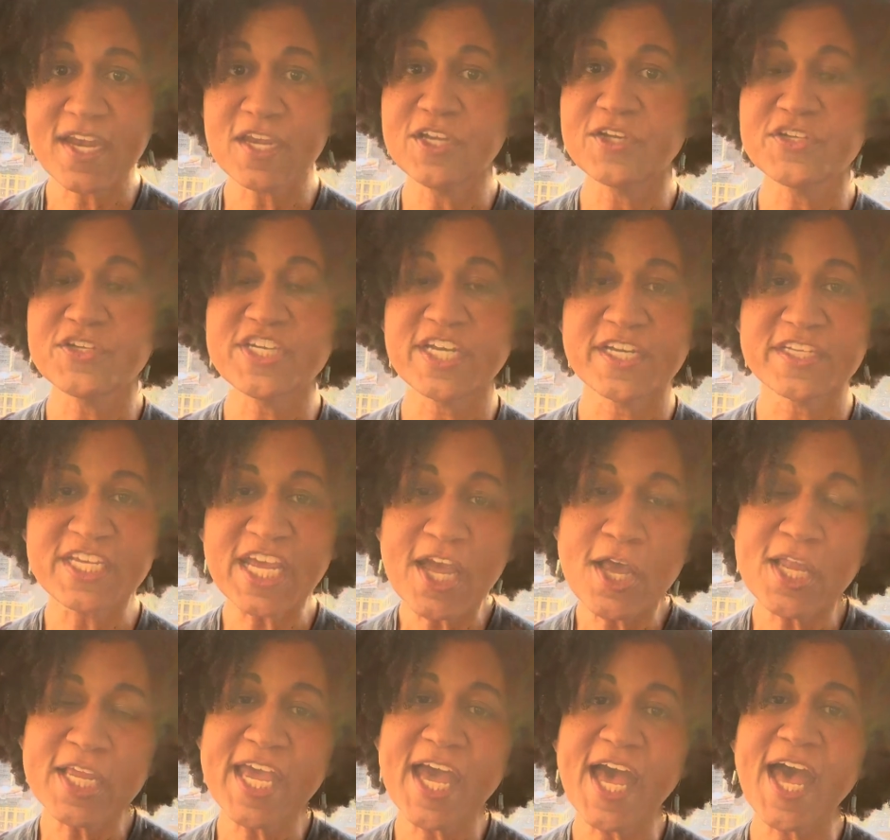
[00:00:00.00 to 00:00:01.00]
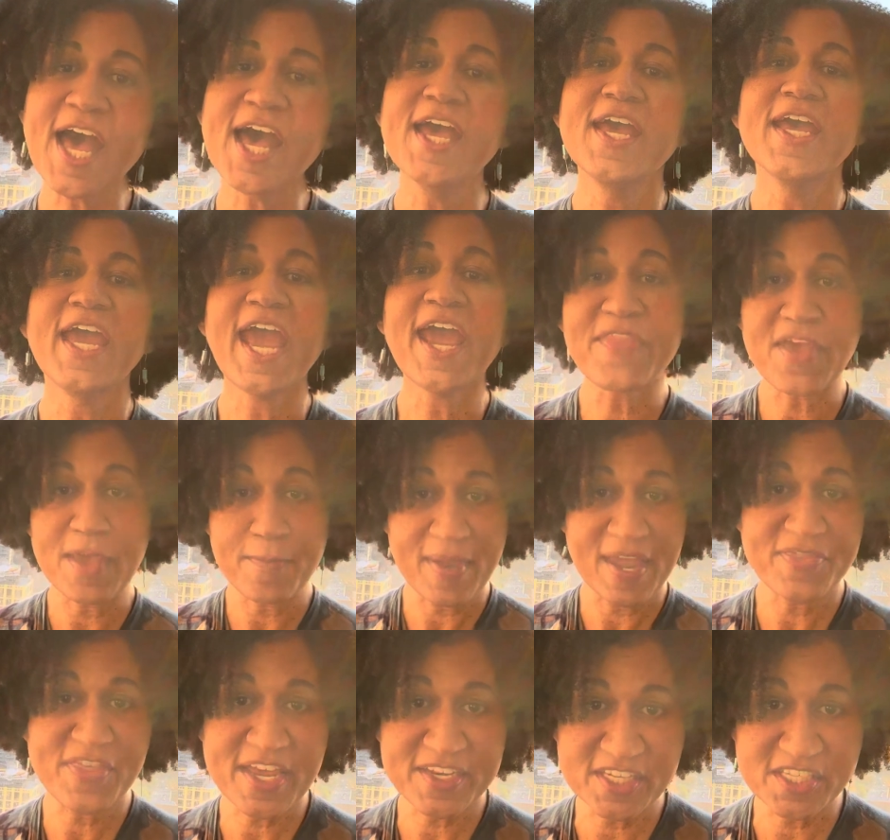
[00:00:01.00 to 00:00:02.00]
genitalia, and they
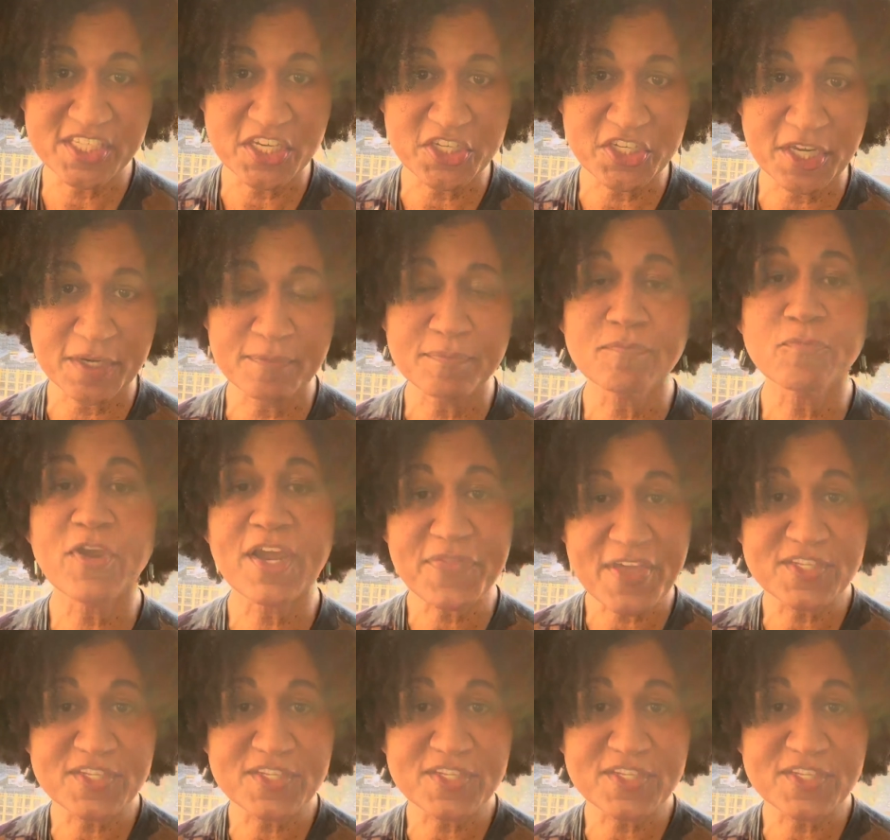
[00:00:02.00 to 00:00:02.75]
made that decision, right?